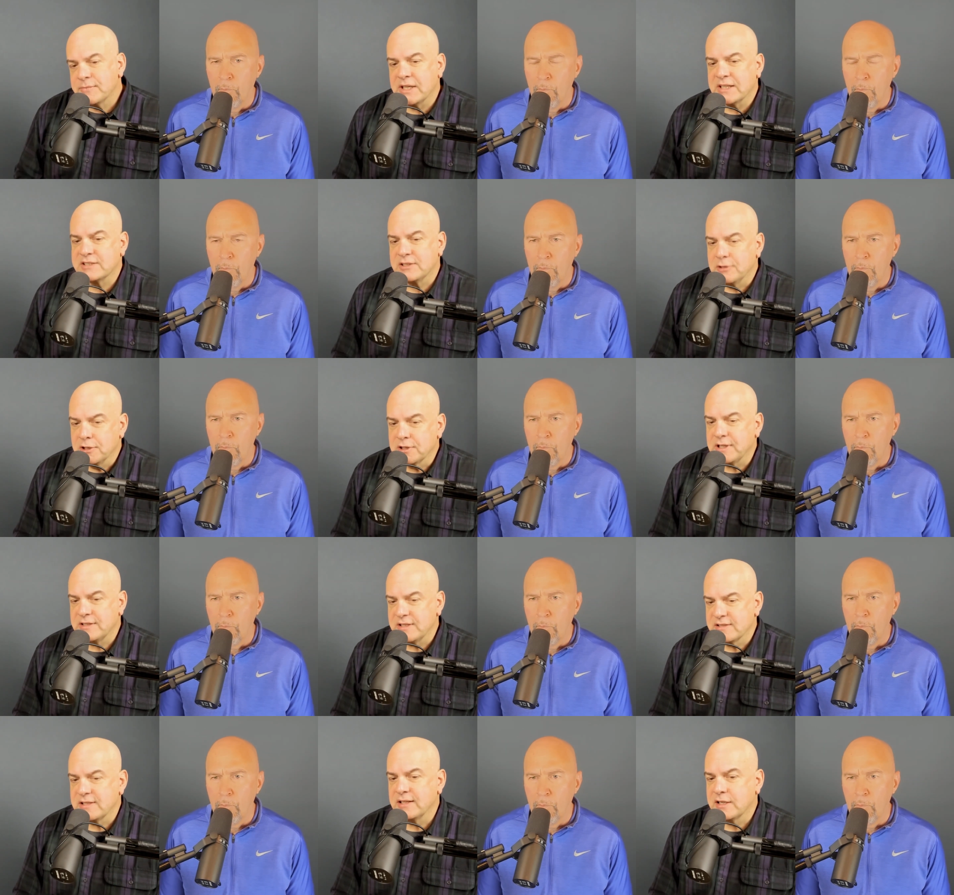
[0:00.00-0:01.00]
Speaker 1: let's look
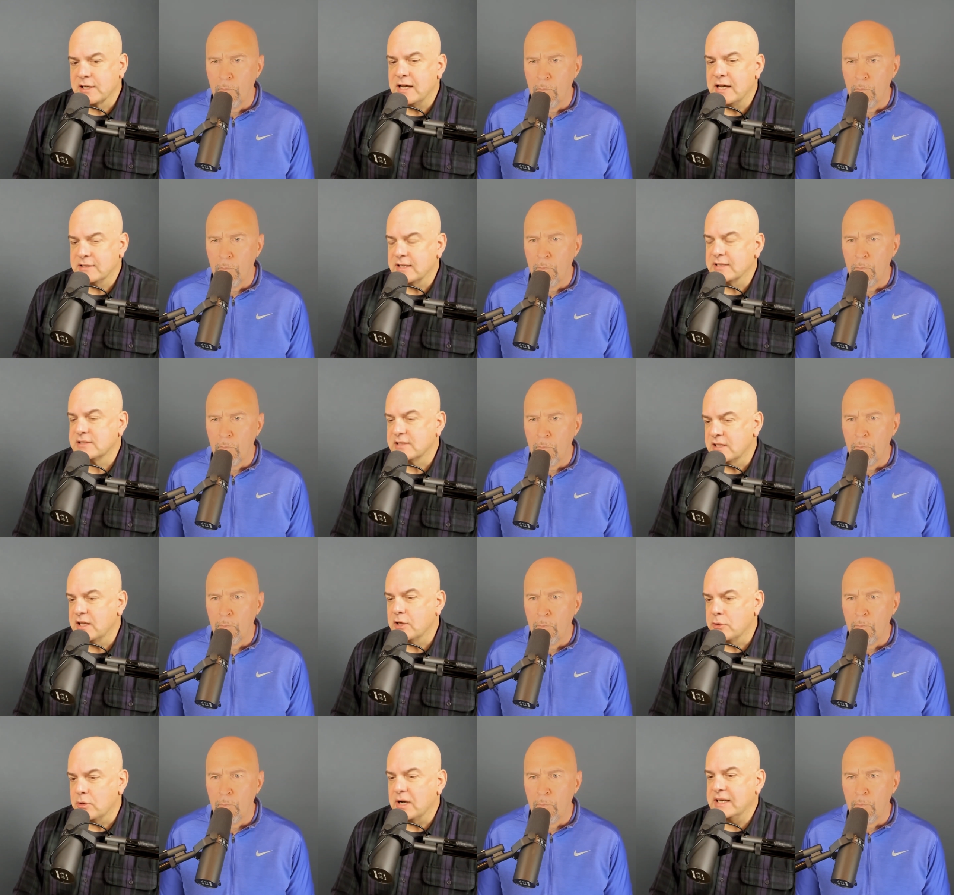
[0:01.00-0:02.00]
at this in the context of
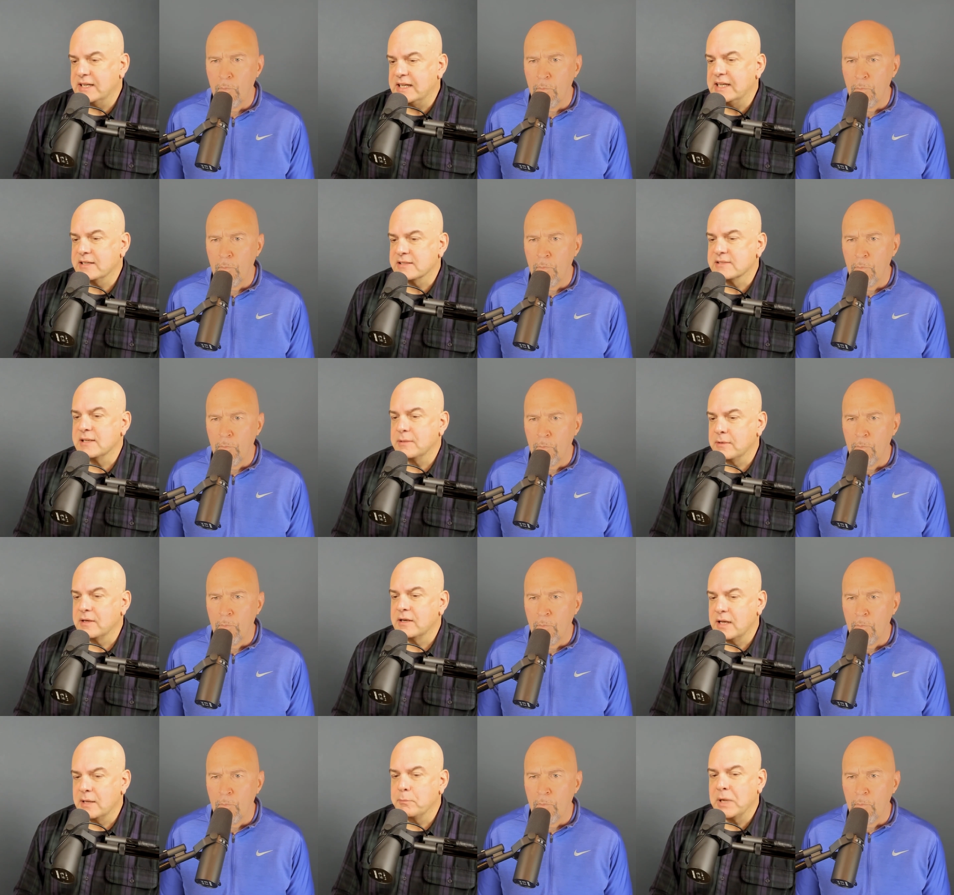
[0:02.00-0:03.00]
the other ideas
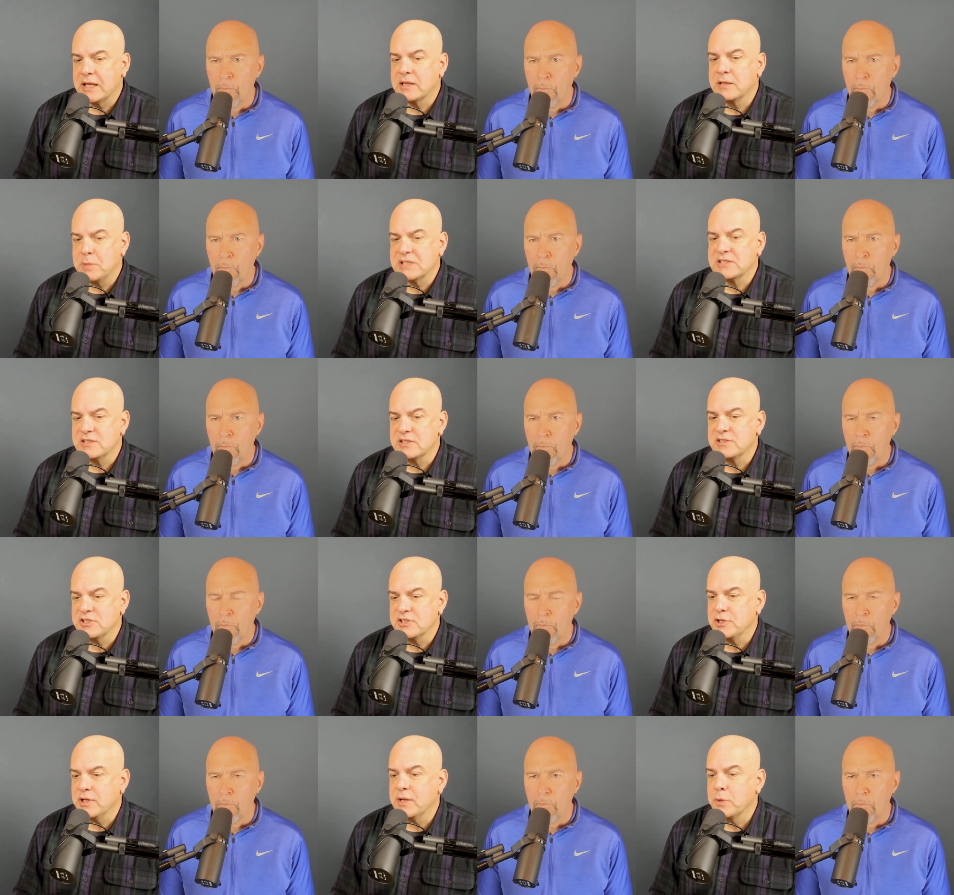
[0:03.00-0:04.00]
and and make the best
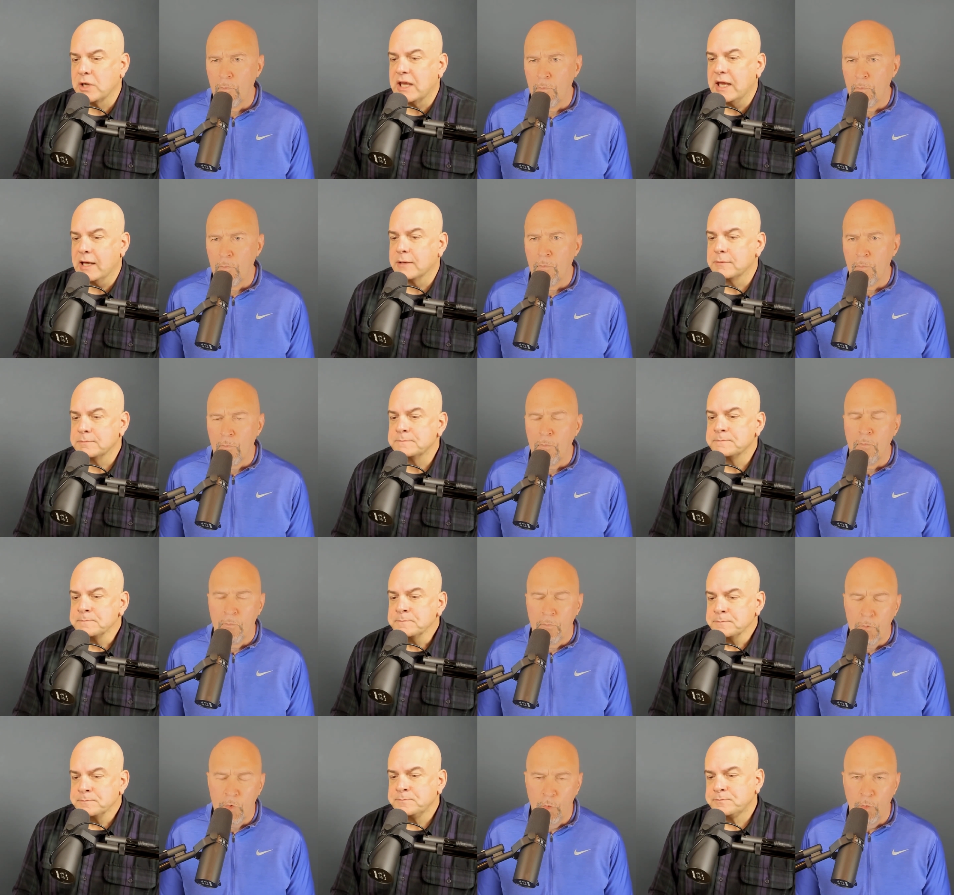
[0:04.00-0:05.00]
decision that we can.
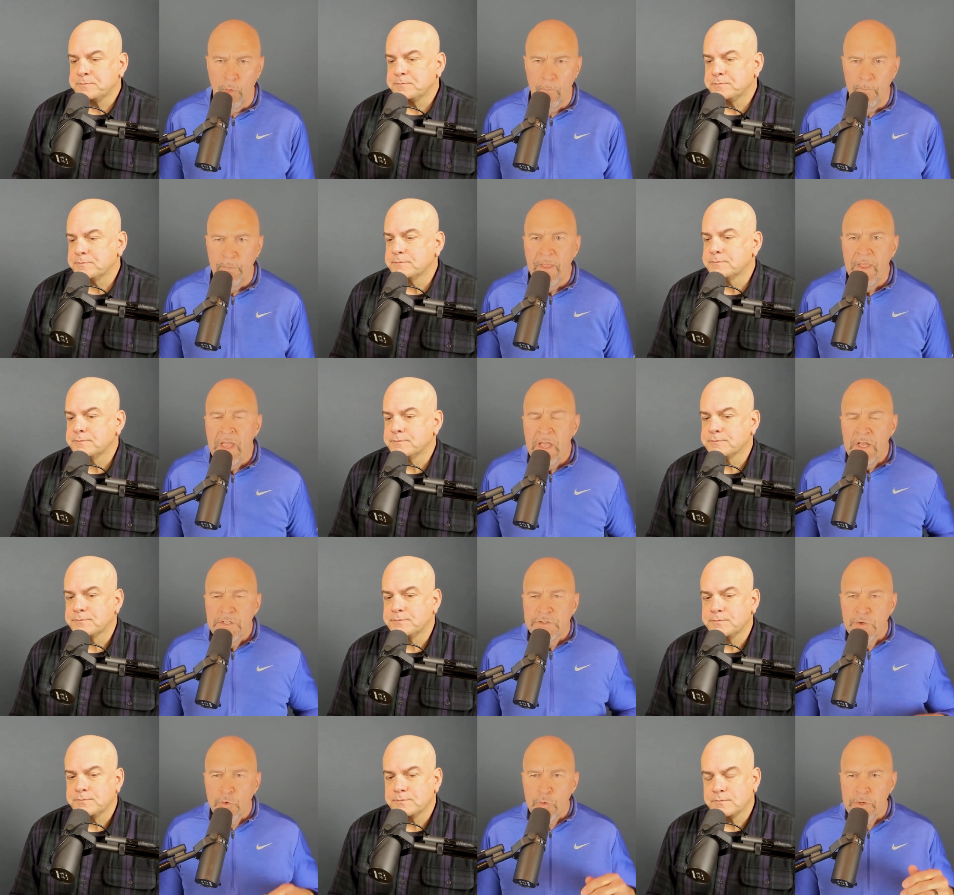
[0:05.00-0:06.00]
Speaker 2: Cool.
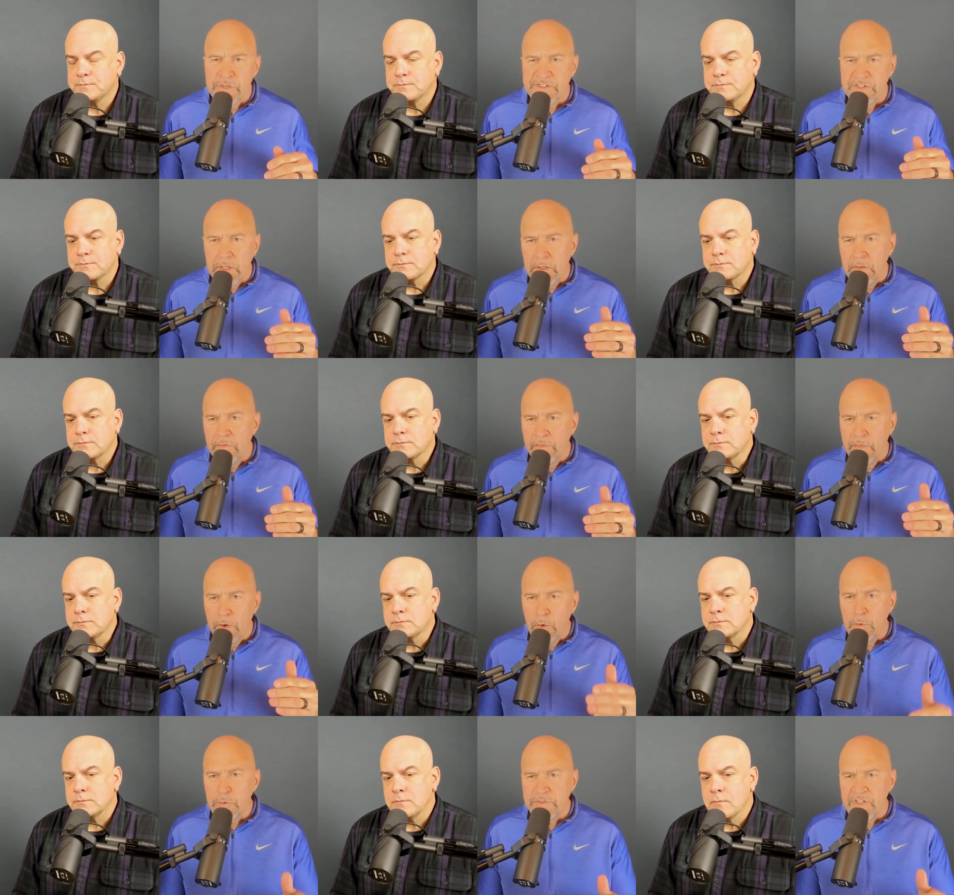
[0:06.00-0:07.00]
So Chris,
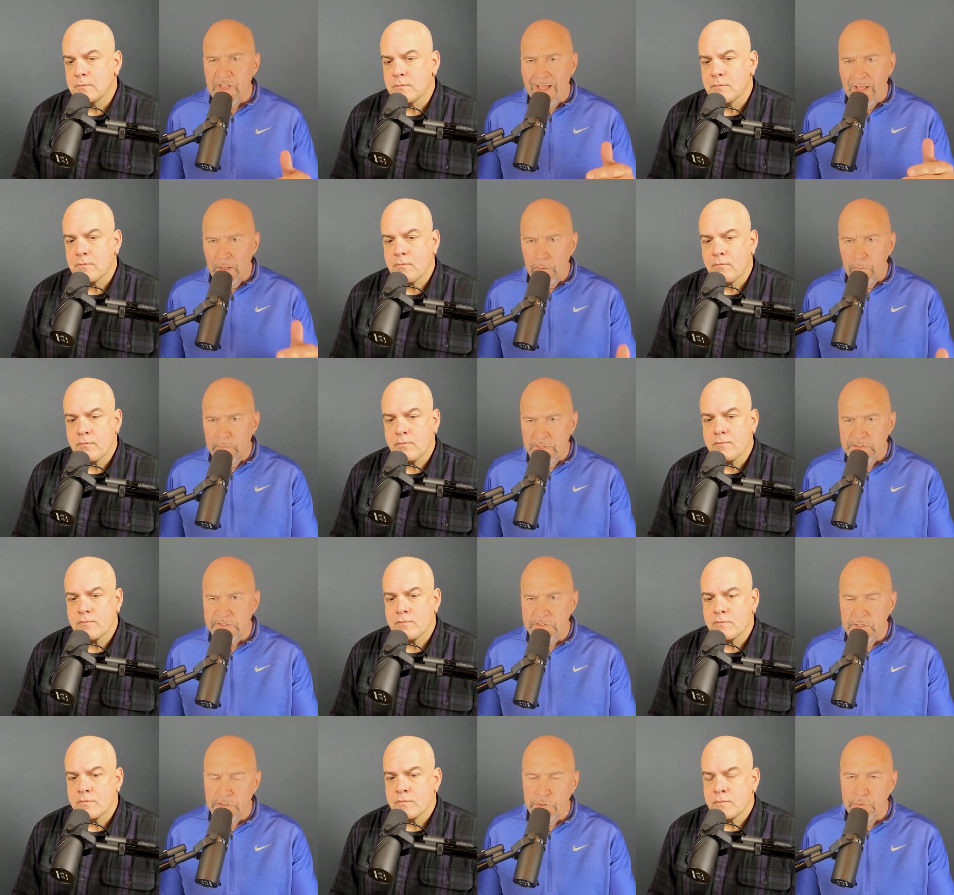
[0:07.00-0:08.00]
those elements
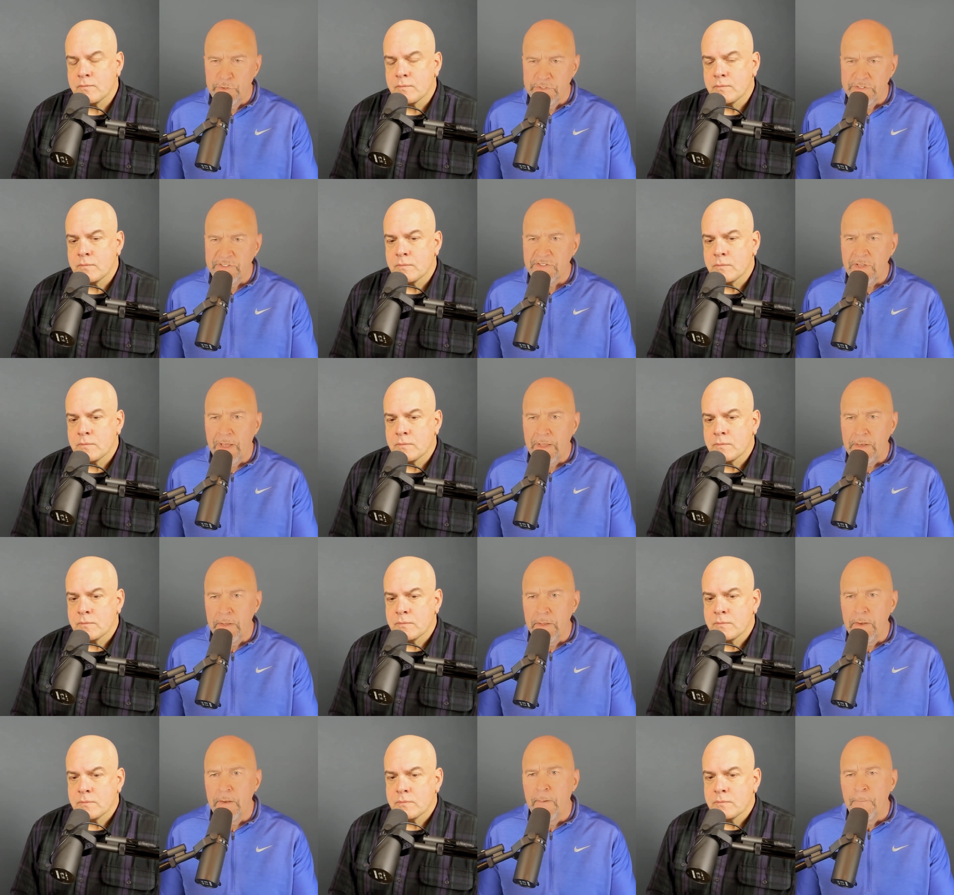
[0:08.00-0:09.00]
that you just
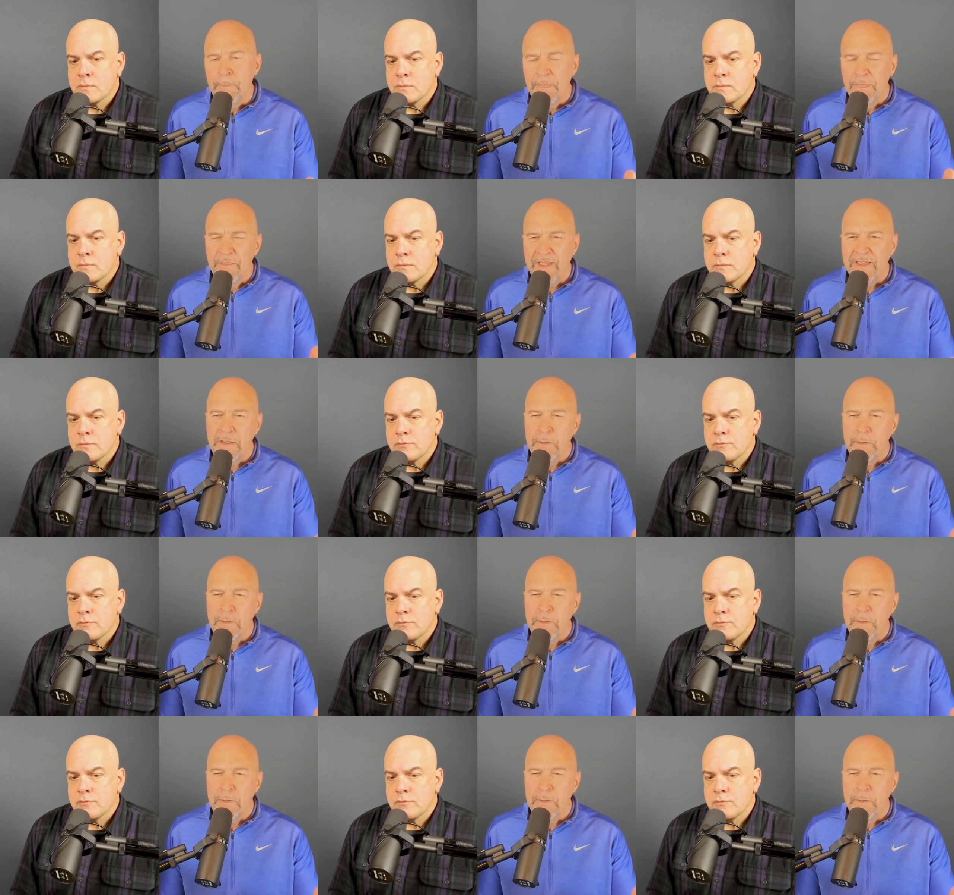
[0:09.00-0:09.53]
cited, they